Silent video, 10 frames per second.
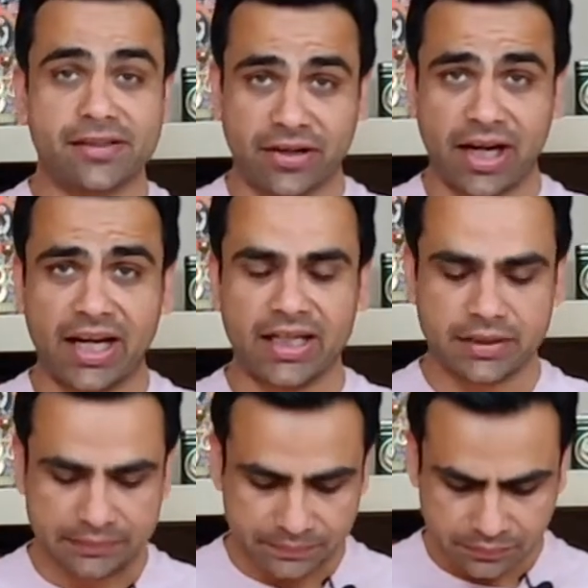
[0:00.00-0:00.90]
straight,
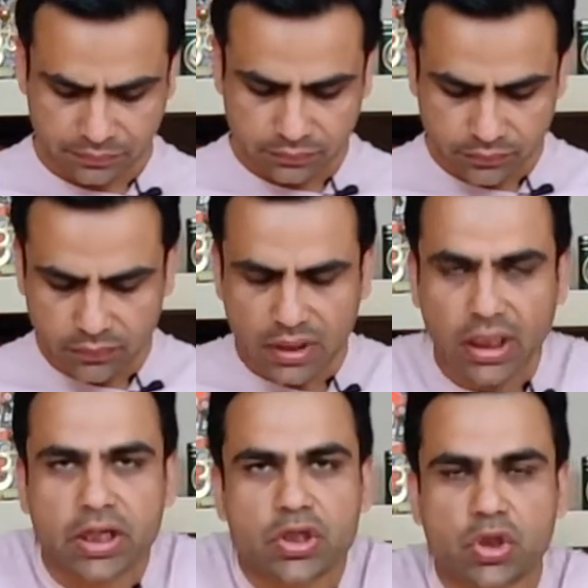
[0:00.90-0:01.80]

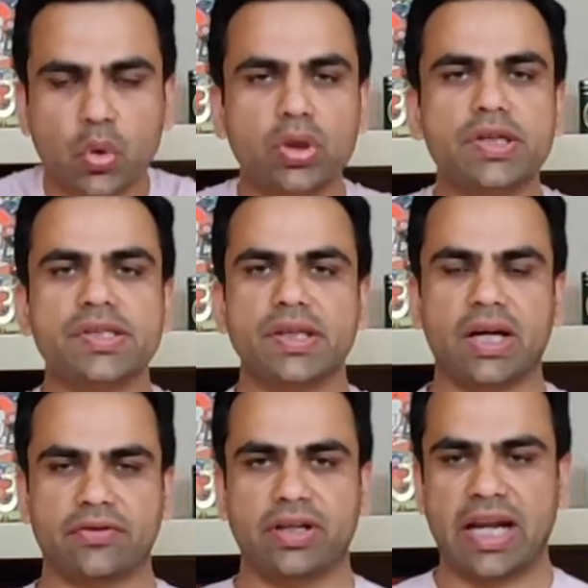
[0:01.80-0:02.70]
the shoulders are
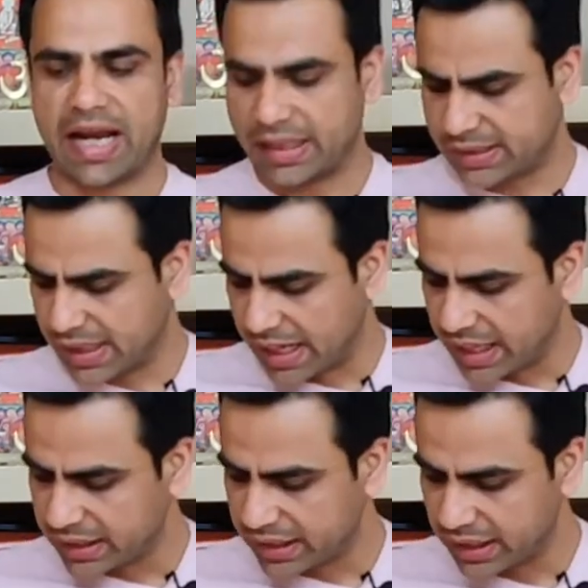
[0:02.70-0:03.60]
relaxed,
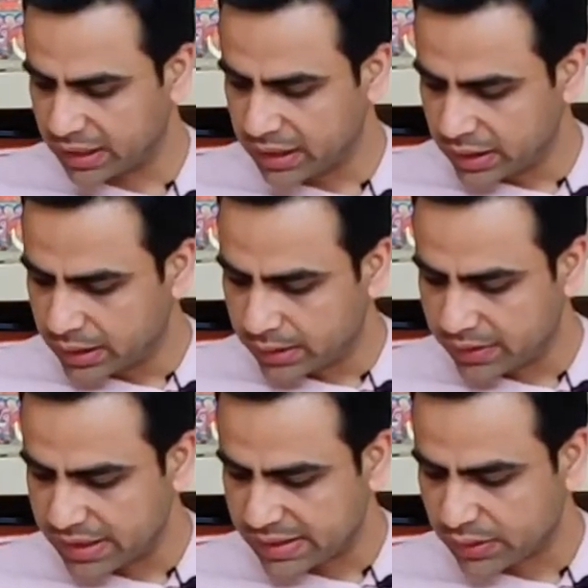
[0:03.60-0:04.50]
hand can
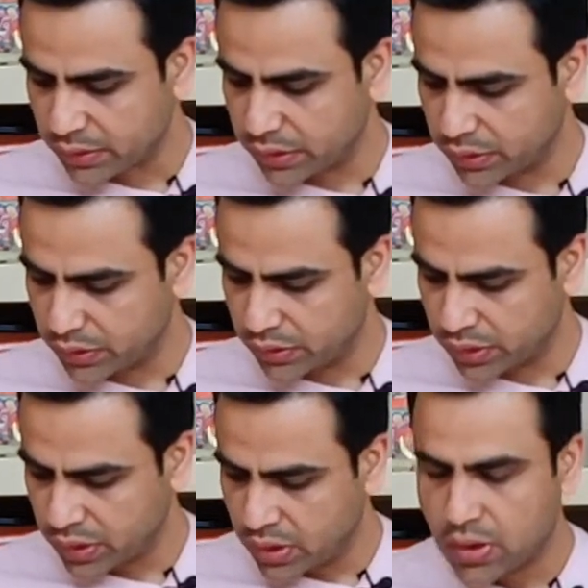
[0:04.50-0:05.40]
rest on
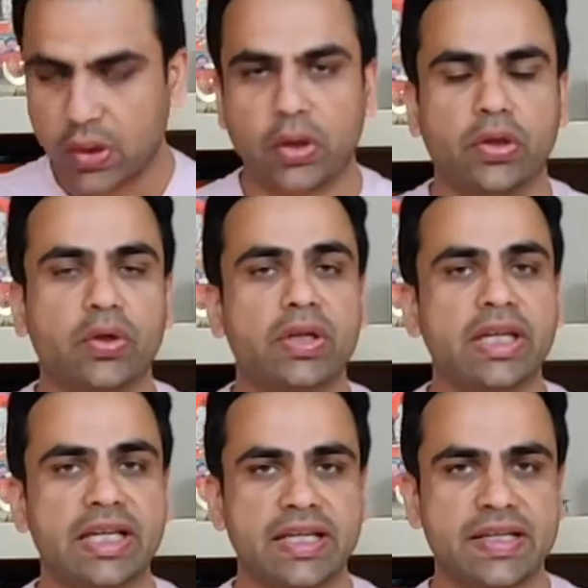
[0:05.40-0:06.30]
your
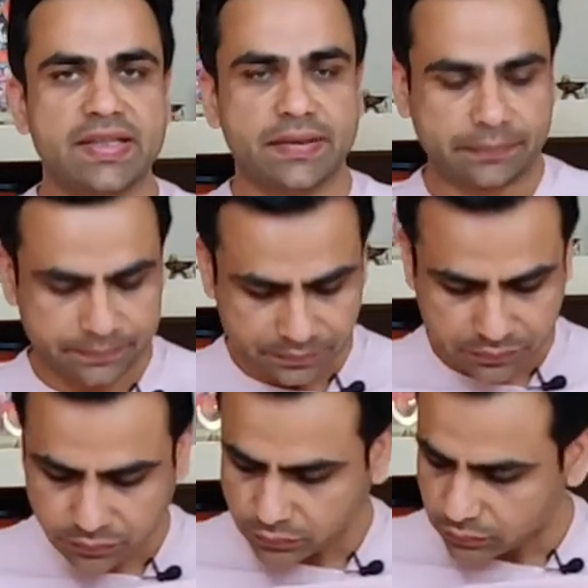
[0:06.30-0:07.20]
knees.
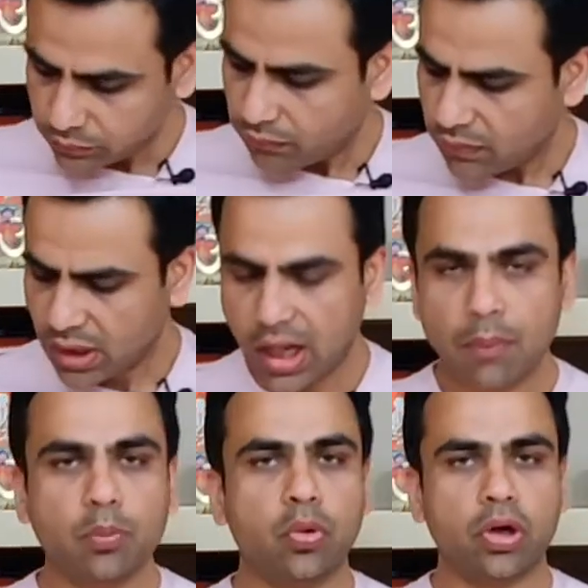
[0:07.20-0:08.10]

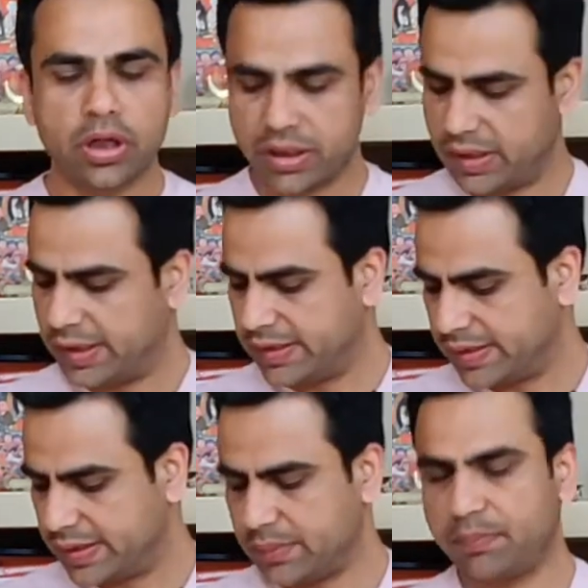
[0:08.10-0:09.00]
Upward
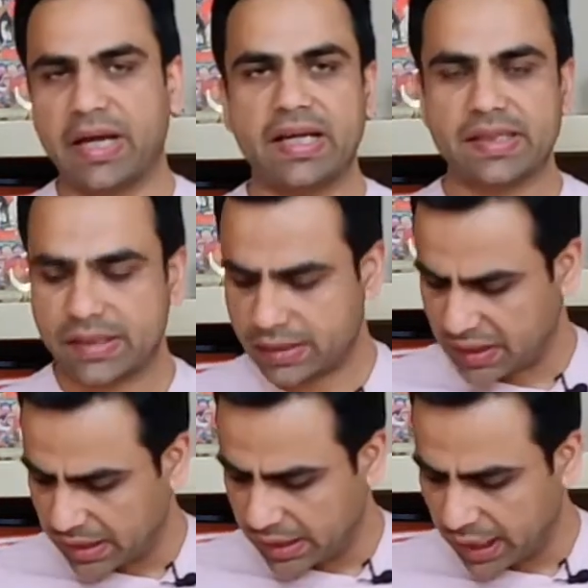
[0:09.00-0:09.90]
is the best
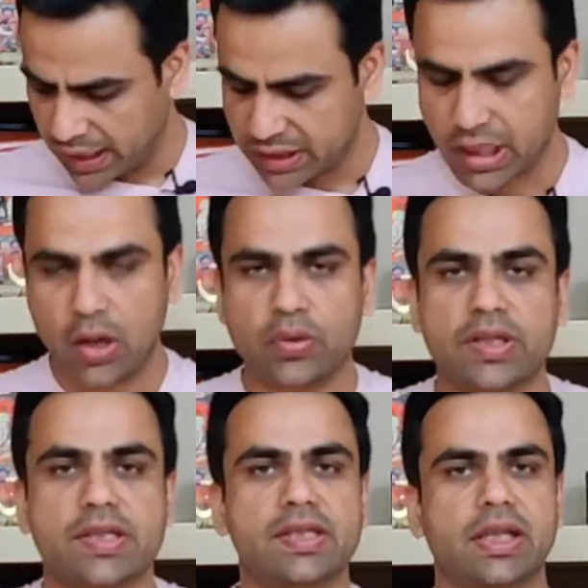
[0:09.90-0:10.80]
and down
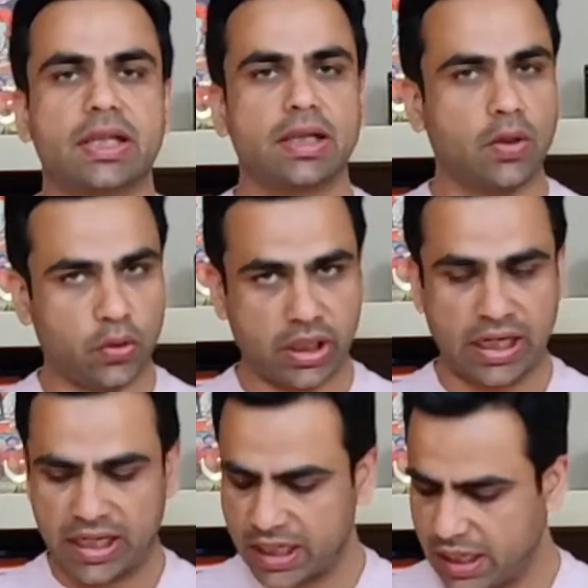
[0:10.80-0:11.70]
is still
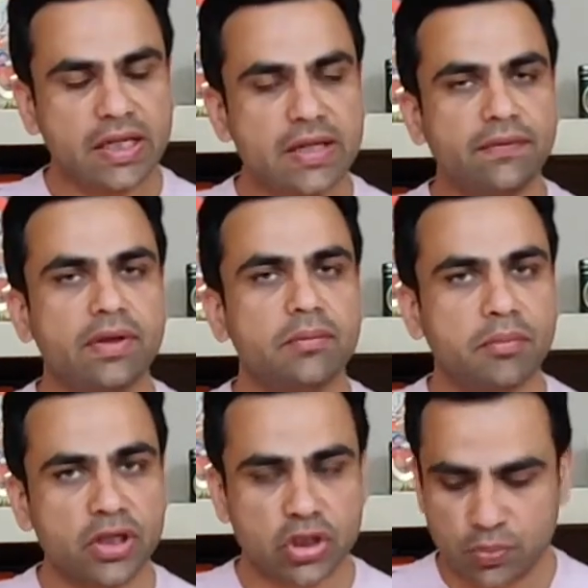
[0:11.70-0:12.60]
okay. Even
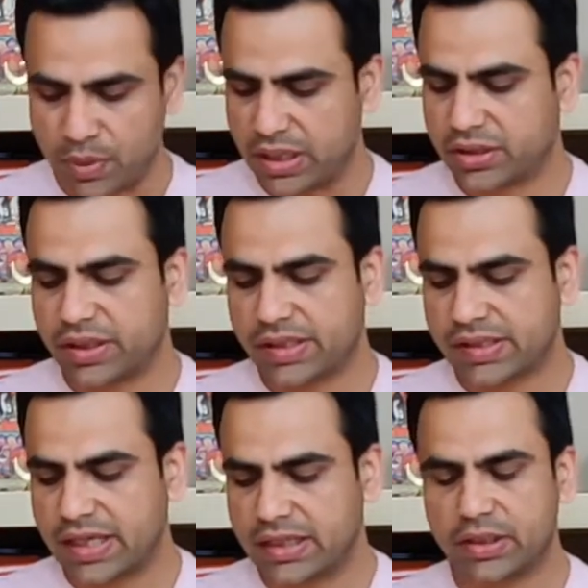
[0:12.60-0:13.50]
much better is
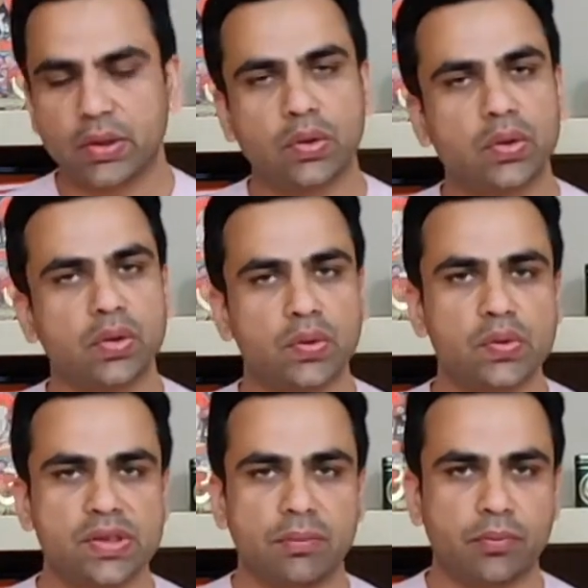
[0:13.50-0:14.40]
that you
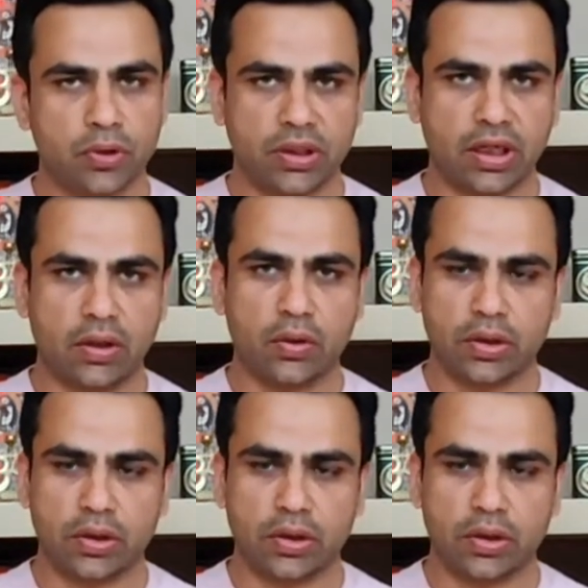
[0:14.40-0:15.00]
use a mudra